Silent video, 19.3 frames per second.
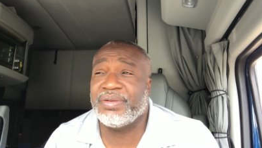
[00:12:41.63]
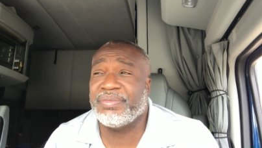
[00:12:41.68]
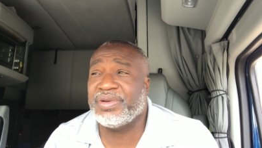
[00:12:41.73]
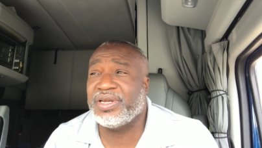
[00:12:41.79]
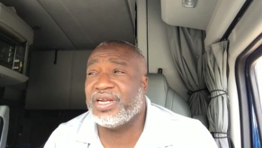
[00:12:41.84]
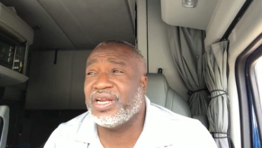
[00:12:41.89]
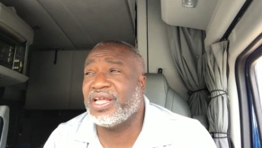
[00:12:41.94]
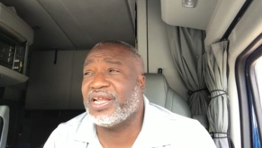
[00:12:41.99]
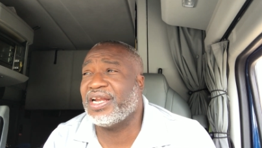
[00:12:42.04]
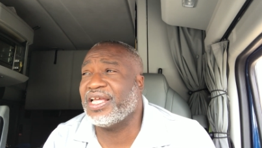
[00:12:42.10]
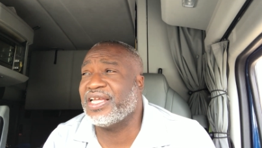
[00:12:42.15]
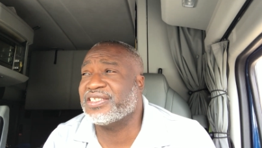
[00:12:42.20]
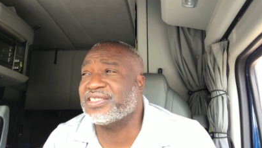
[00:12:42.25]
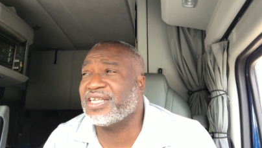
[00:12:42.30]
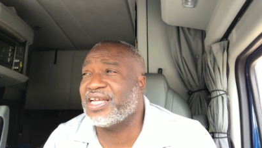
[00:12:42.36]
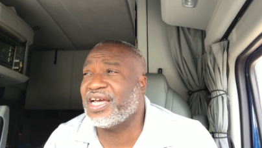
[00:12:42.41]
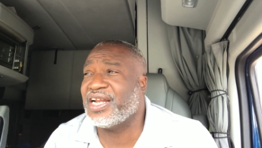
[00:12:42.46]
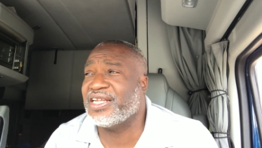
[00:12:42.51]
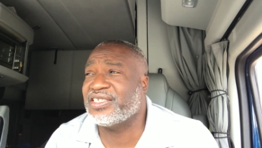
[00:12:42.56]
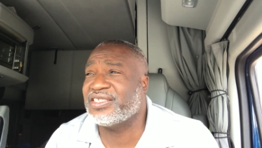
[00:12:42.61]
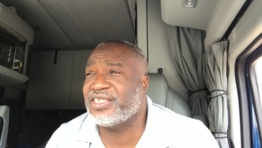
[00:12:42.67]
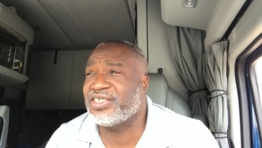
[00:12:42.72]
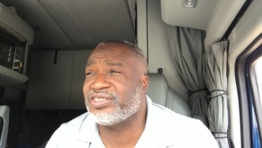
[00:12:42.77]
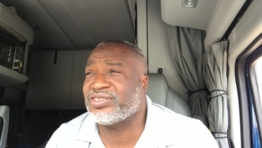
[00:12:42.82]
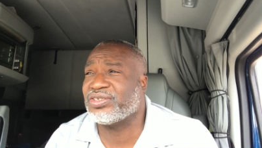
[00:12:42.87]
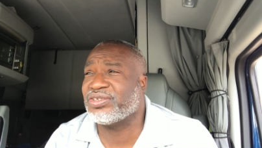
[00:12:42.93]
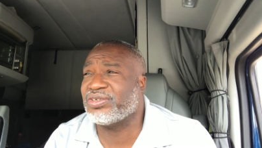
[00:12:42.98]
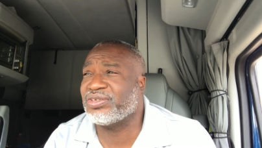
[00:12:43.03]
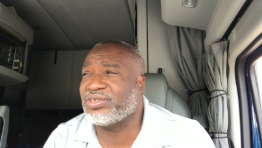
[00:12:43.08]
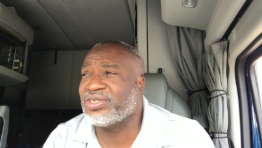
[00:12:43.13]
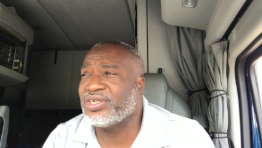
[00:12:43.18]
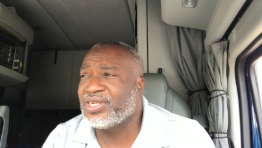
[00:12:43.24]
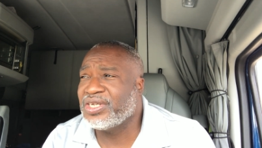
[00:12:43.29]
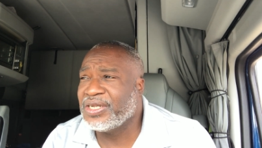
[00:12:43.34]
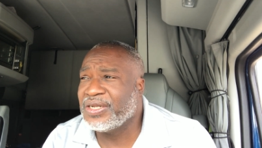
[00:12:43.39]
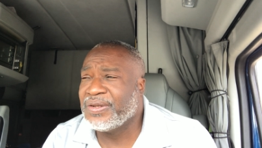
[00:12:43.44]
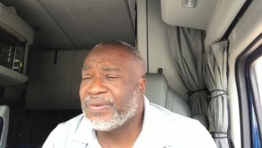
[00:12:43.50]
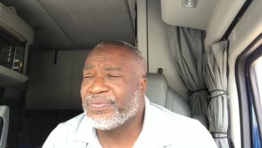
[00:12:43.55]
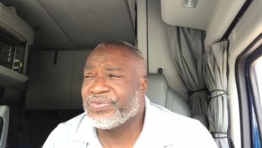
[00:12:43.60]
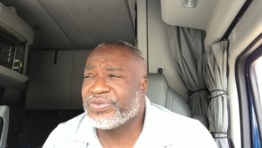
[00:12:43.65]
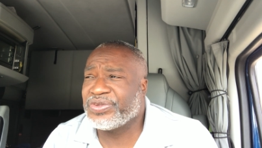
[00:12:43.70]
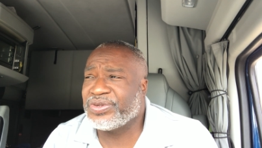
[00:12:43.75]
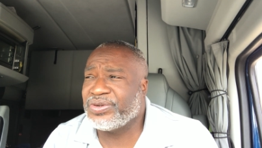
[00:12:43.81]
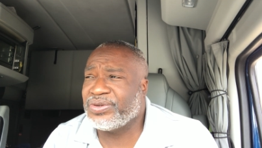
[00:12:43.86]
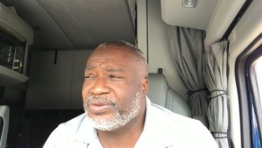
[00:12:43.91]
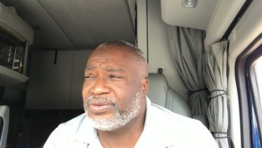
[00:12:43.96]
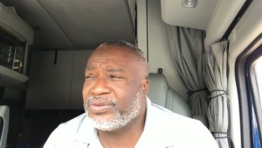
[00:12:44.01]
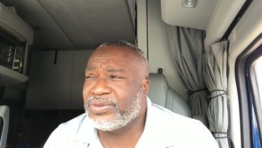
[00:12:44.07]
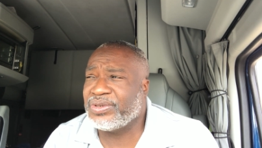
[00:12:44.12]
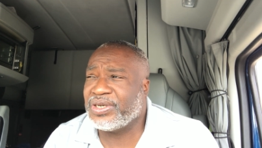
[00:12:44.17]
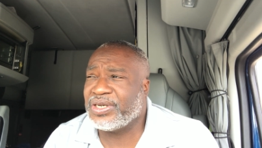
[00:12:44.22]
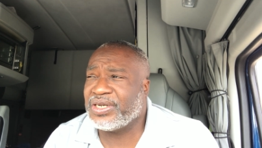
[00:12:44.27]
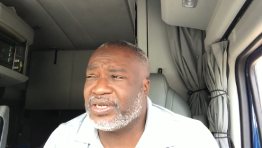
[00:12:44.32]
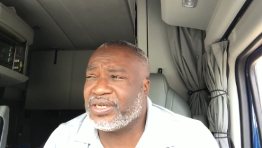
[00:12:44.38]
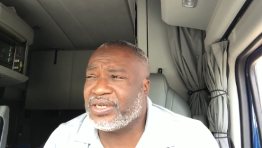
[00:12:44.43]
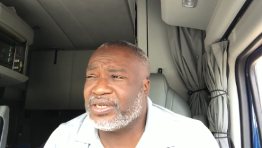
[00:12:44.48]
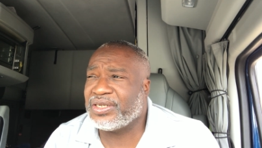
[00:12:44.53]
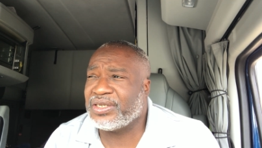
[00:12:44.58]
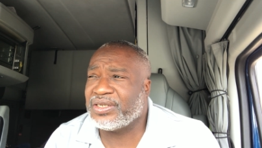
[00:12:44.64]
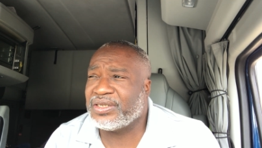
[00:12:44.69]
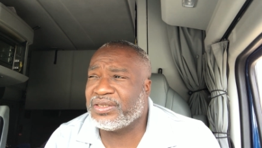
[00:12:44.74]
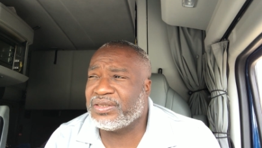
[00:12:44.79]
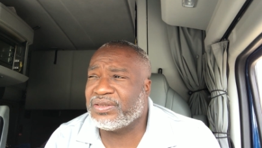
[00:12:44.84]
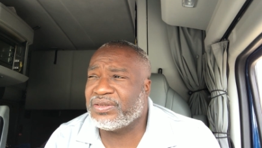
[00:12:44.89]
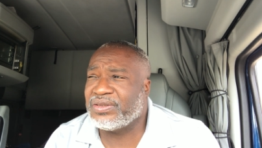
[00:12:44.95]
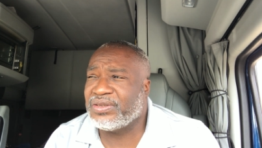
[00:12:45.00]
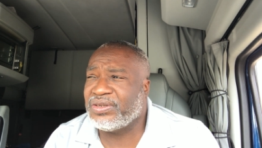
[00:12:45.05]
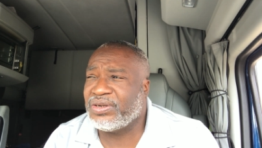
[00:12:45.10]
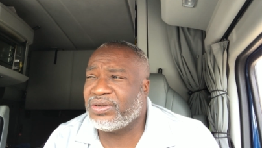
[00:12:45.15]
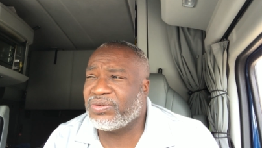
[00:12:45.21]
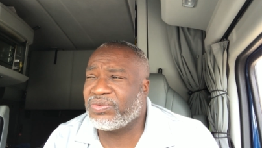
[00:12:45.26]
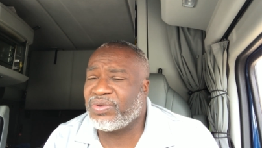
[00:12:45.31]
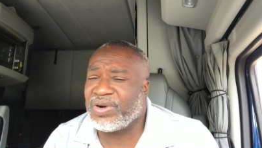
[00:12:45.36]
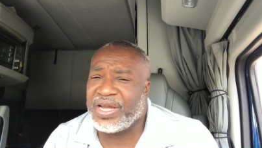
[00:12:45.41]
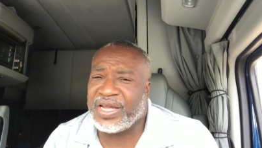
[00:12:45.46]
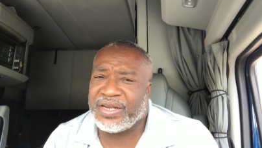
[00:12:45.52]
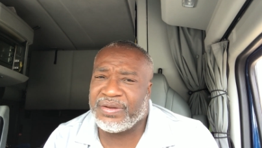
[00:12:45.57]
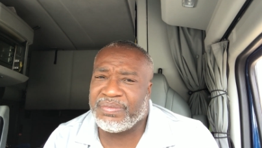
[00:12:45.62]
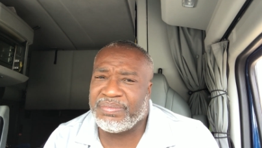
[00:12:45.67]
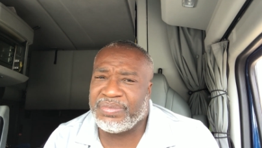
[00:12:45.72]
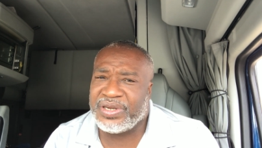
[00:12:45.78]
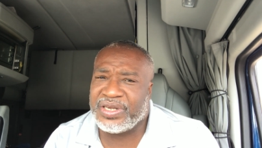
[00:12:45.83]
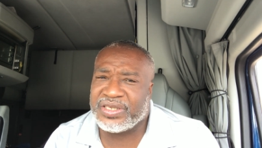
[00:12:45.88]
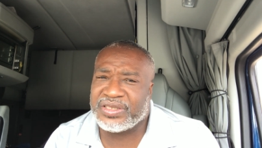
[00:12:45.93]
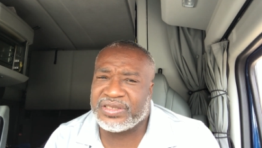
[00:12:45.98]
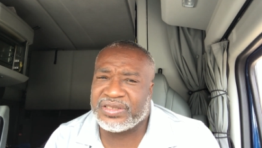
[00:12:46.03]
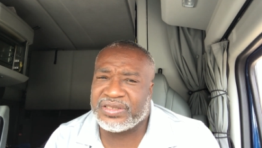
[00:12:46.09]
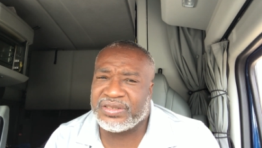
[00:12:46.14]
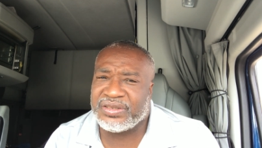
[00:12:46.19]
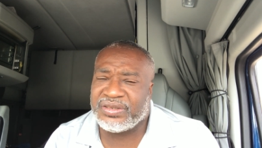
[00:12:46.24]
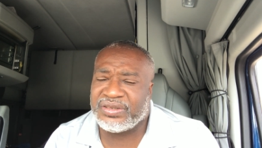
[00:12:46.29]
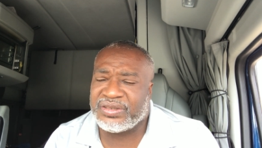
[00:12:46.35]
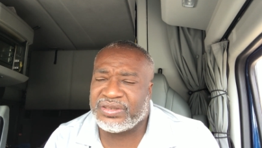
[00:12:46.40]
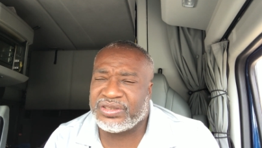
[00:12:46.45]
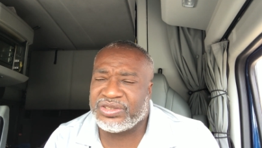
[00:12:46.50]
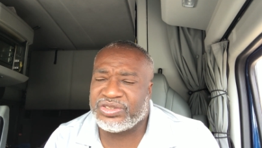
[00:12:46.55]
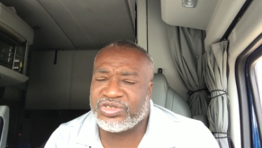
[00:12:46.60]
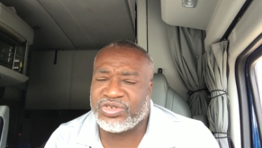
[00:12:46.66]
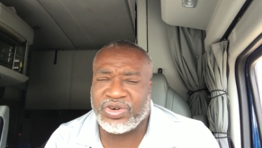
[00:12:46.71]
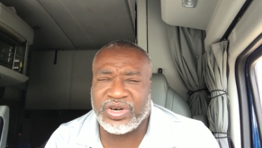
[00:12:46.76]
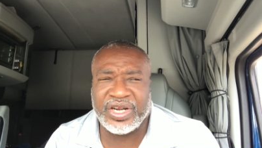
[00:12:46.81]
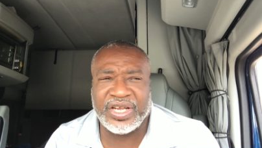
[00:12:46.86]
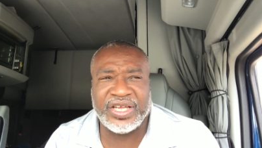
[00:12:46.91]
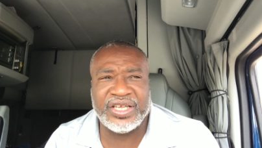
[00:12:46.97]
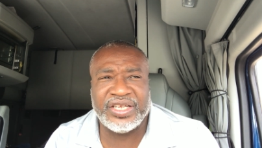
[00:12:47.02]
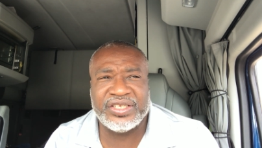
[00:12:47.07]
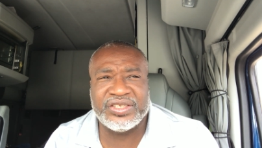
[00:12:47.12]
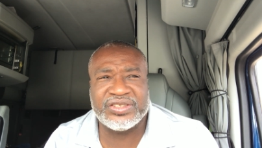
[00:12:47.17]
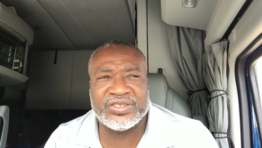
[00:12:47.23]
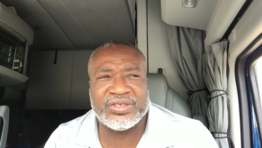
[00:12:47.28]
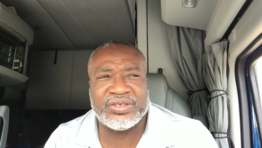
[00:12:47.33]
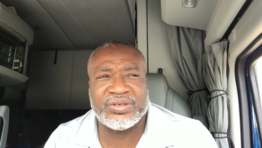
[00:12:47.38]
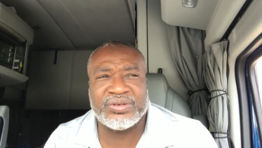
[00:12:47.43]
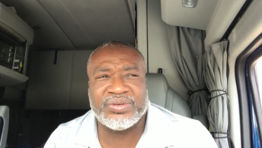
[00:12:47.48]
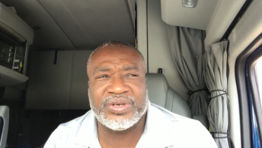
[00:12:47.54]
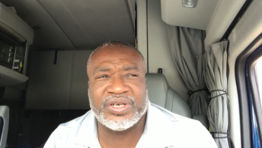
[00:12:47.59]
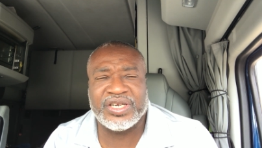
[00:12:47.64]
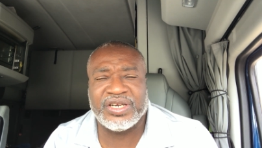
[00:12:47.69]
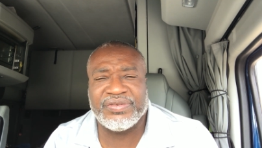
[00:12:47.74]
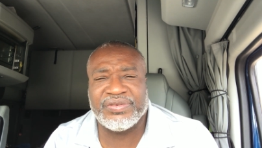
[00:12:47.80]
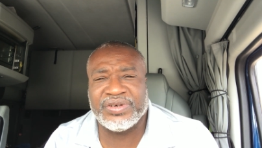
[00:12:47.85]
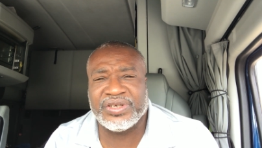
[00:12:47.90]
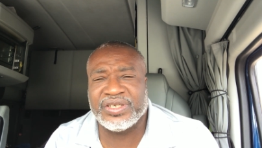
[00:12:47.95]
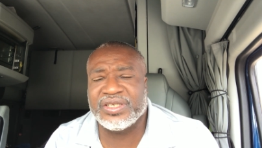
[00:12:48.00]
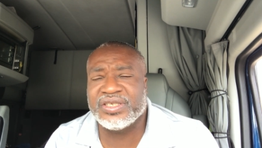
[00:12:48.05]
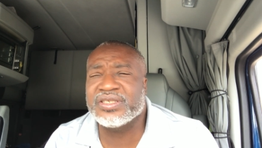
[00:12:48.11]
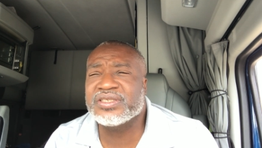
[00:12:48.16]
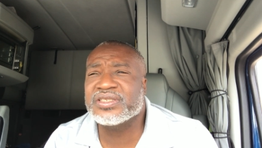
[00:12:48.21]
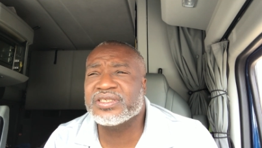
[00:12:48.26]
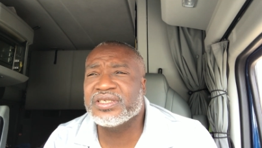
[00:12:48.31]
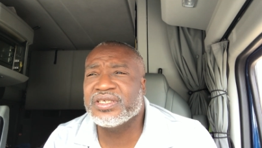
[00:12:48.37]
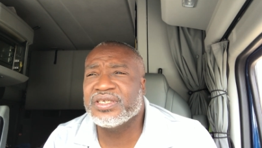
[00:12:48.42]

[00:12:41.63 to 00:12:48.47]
I mean, and it's not essential to you know, ride the bus or the trains or whatever it is.